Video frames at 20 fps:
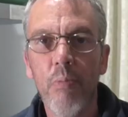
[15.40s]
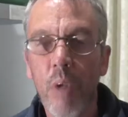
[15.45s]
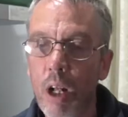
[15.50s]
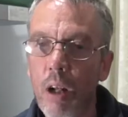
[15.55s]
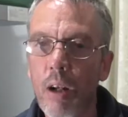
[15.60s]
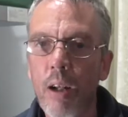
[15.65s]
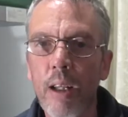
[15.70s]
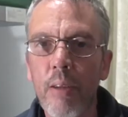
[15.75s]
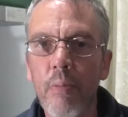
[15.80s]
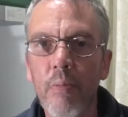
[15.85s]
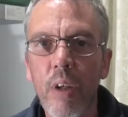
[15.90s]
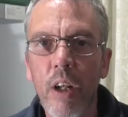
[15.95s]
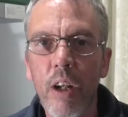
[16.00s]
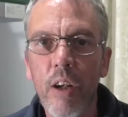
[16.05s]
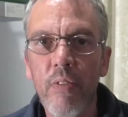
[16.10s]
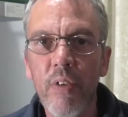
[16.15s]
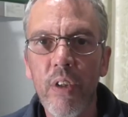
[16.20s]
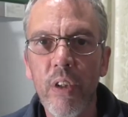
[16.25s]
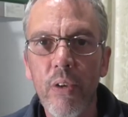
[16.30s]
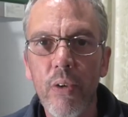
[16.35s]
Hi,
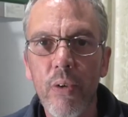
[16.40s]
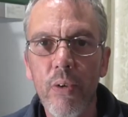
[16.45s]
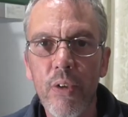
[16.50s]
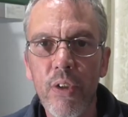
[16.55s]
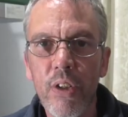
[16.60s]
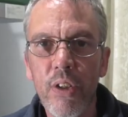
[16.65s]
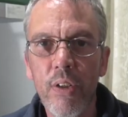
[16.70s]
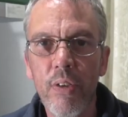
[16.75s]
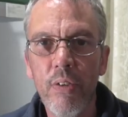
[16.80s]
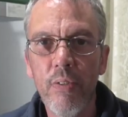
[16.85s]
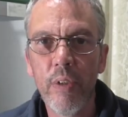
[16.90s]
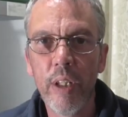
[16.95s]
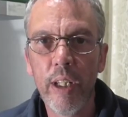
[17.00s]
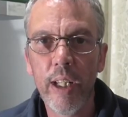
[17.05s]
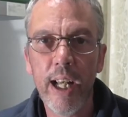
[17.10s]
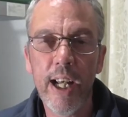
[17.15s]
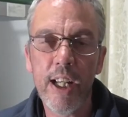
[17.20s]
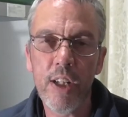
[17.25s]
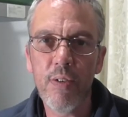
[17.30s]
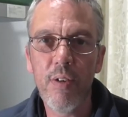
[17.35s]
over the course of the
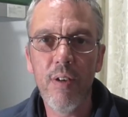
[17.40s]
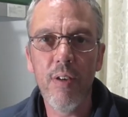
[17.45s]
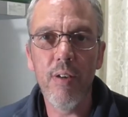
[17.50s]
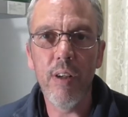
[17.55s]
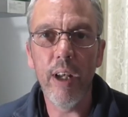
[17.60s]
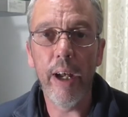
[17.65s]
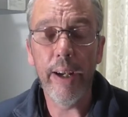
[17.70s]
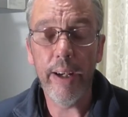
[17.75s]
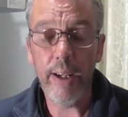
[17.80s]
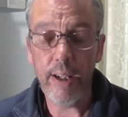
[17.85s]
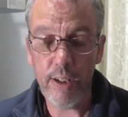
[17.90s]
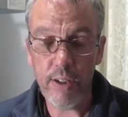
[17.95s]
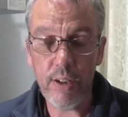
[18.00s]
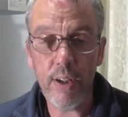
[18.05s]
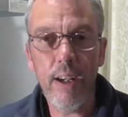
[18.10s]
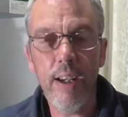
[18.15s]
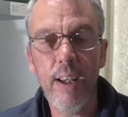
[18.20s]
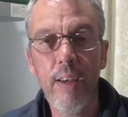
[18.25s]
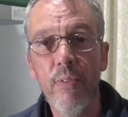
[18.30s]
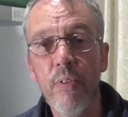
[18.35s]
last few days
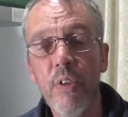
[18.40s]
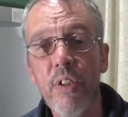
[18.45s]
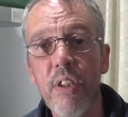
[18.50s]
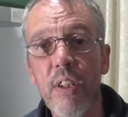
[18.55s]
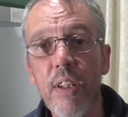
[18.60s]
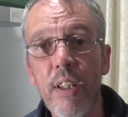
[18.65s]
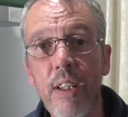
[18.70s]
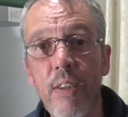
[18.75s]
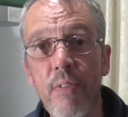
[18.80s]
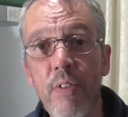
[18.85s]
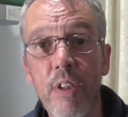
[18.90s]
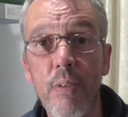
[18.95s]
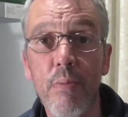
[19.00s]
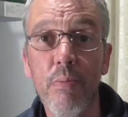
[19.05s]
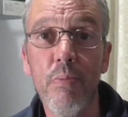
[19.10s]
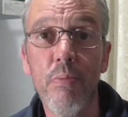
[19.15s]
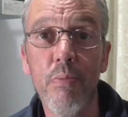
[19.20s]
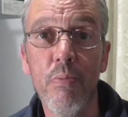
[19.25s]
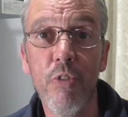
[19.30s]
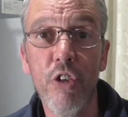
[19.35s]
I have received
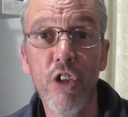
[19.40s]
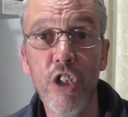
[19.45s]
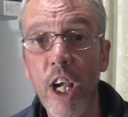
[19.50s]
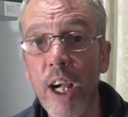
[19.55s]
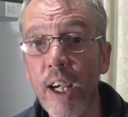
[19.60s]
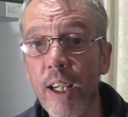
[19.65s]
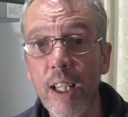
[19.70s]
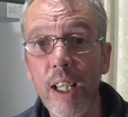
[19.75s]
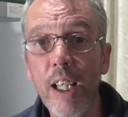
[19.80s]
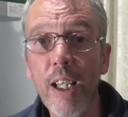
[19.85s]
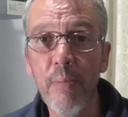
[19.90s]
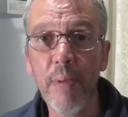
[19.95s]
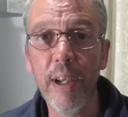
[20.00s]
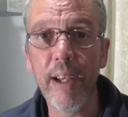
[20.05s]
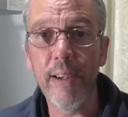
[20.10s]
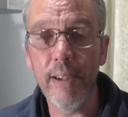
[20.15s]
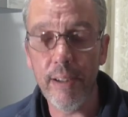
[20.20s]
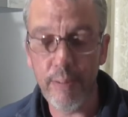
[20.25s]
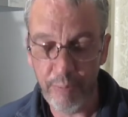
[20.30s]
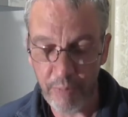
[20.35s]
some junk
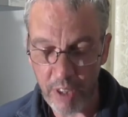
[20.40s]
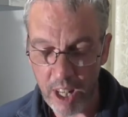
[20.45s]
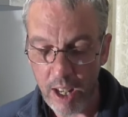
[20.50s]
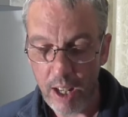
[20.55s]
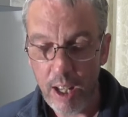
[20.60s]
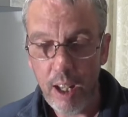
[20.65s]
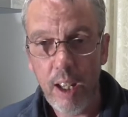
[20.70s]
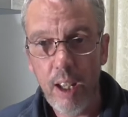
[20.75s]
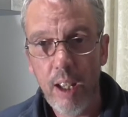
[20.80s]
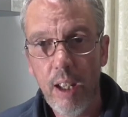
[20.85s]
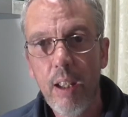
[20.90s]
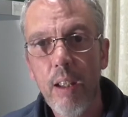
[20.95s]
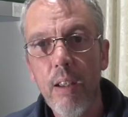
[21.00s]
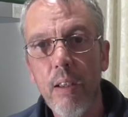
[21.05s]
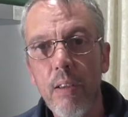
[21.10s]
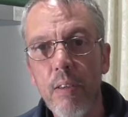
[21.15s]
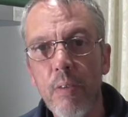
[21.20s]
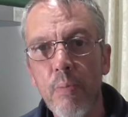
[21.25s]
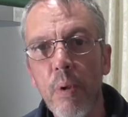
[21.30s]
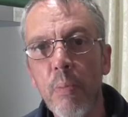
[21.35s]
email
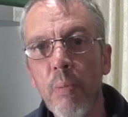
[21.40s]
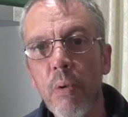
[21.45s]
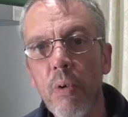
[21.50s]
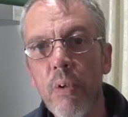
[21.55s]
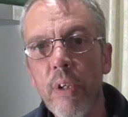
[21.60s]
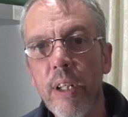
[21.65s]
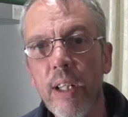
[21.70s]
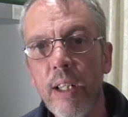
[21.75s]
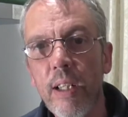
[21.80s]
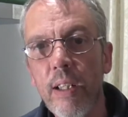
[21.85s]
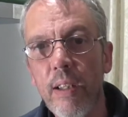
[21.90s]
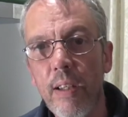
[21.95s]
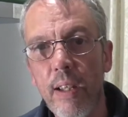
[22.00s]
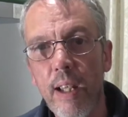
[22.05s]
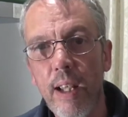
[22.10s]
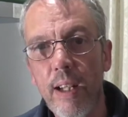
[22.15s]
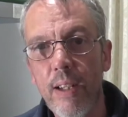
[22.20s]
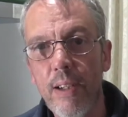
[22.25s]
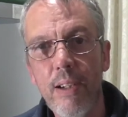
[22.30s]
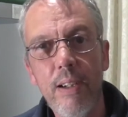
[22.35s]
purporting
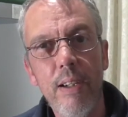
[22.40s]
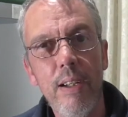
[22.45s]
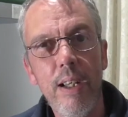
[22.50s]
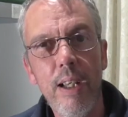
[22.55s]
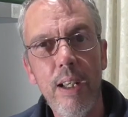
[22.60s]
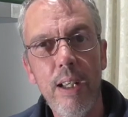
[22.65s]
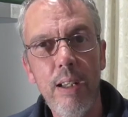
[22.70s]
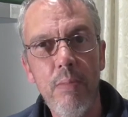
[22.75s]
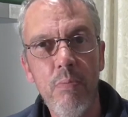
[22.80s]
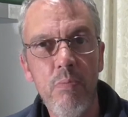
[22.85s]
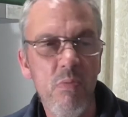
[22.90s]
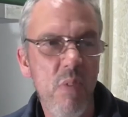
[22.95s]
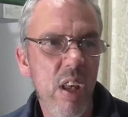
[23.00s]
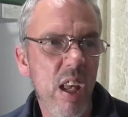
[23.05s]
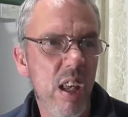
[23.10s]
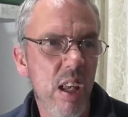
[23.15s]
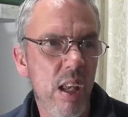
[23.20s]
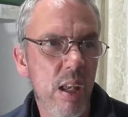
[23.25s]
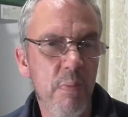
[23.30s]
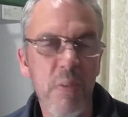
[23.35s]
that I
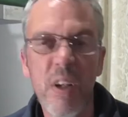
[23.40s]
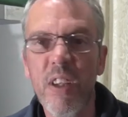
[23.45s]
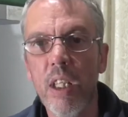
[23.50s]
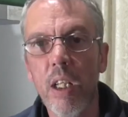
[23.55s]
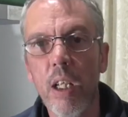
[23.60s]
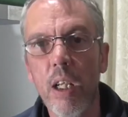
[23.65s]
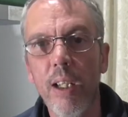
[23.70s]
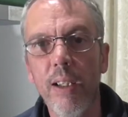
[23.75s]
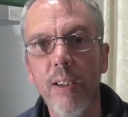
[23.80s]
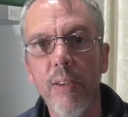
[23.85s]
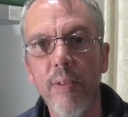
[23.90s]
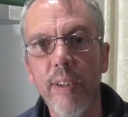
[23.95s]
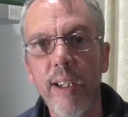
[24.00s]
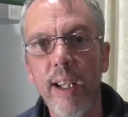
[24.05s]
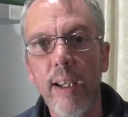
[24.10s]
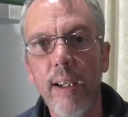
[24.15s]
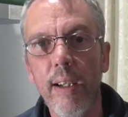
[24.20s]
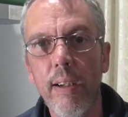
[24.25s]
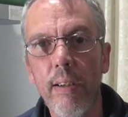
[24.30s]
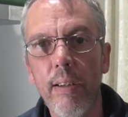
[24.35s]
am either going to
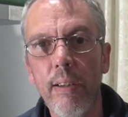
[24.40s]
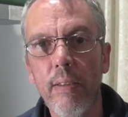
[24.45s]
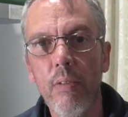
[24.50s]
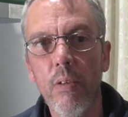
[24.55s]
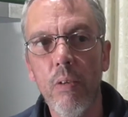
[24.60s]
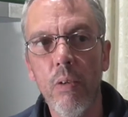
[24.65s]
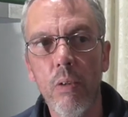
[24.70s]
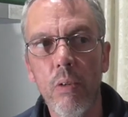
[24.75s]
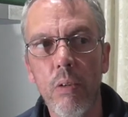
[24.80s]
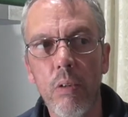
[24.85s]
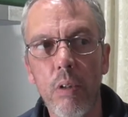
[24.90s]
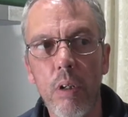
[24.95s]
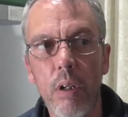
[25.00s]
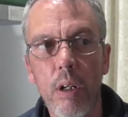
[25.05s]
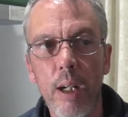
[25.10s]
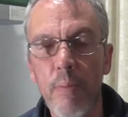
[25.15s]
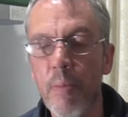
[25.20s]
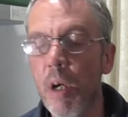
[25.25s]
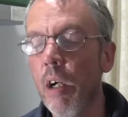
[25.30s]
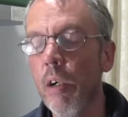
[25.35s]
inherit or
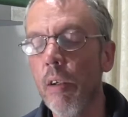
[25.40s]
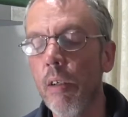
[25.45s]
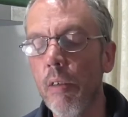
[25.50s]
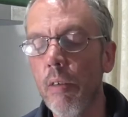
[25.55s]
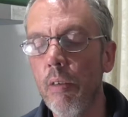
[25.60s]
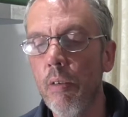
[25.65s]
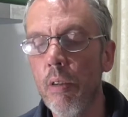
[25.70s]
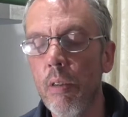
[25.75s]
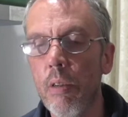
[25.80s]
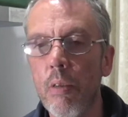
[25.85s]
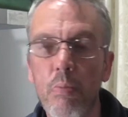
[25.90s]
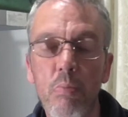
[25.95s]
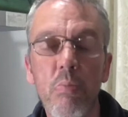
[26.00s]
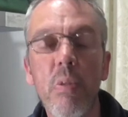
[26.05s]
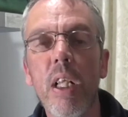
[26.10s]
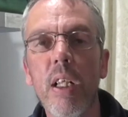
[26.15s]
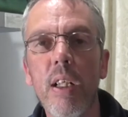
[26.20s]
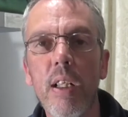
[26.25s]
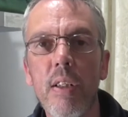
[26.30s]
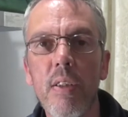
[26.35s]
I'm owed
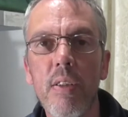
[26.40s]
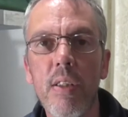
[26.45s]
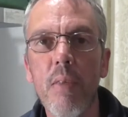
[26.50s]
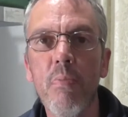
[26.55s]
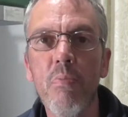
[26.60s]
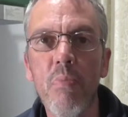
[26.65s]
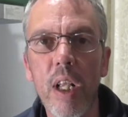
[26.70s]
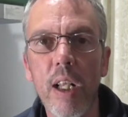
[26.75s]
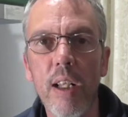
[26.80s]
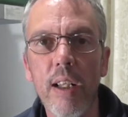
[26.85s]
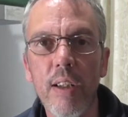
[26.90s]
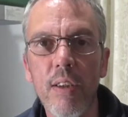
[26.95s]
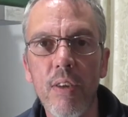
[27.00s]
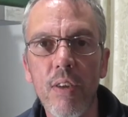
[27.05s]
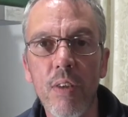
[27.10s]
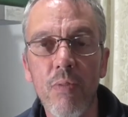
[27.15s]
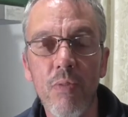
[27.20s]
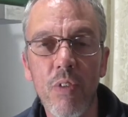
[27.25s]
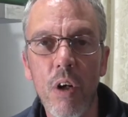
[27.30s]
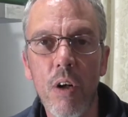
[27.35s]
millions and
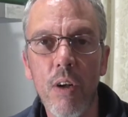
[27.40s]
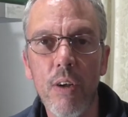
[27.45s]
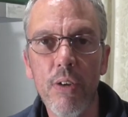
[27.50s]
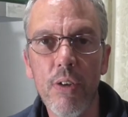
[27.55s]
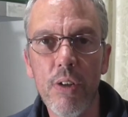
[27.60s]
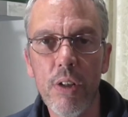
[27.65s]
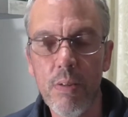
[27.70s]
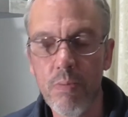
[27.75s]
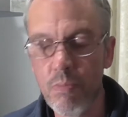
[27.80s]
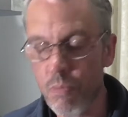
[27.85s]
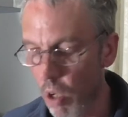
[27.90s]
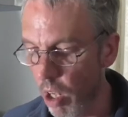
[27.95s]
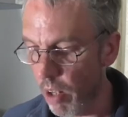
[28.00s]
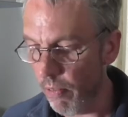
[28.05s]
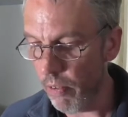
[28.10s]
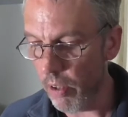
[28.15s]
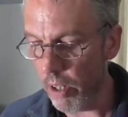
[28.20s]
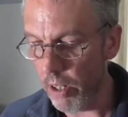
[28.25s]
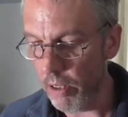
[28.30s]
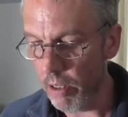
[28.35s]
millions of dollars. I
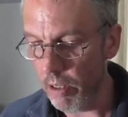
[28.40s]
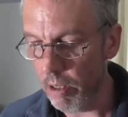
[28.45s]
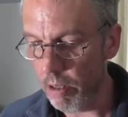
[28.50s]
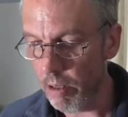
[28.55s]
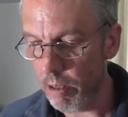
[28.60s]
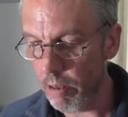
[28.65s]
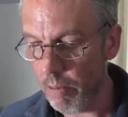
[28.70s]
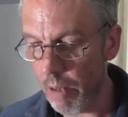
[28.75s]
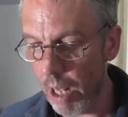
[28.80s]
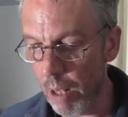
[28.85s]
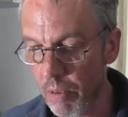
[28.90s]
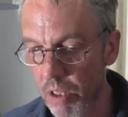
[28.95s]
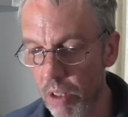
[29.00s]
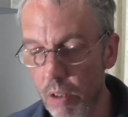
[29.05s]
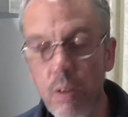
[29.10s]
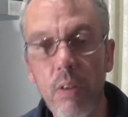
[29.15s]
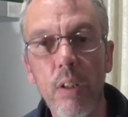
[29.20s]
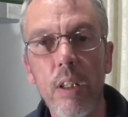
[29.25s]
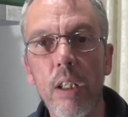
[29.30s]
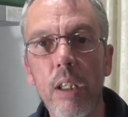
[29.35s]
find this
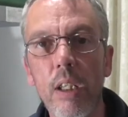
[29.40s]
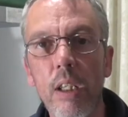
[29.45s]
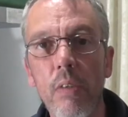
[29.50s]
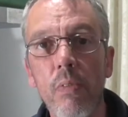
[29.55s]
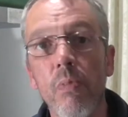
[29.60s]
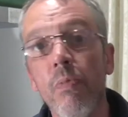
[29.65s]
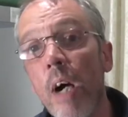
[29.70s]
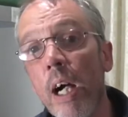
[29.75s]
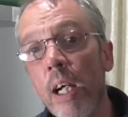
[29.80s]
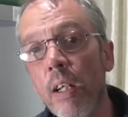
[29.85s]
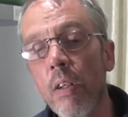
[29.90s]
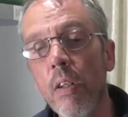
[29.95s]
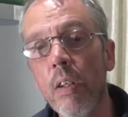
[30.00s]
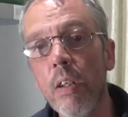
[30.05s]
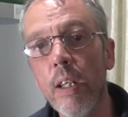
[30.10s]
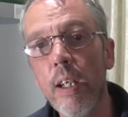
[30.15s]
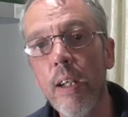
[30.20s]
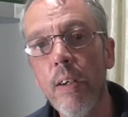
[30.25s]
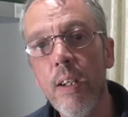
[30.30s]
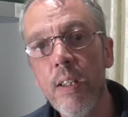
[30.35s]
absolutely f***ing
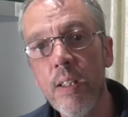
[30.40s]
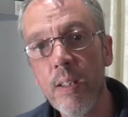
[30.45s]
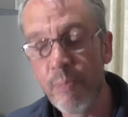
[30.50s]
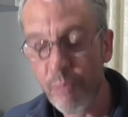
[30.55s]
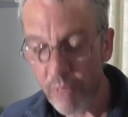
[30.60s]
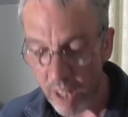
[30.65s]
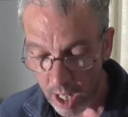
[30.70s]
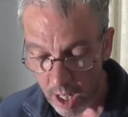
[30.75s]
hilarious.